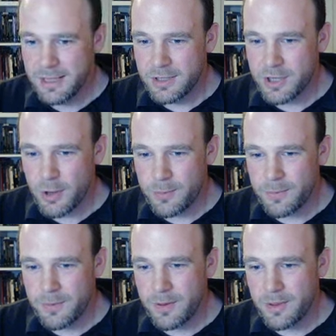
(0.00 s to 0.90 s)
So
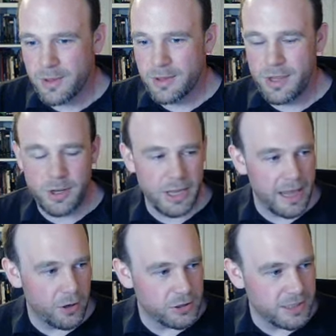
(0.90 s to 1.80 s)
you're going to
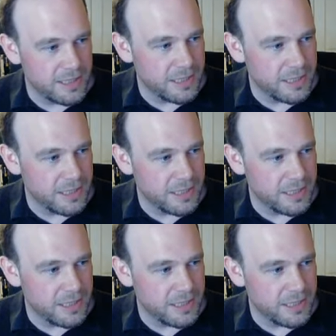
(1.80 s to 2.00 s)
get lots of these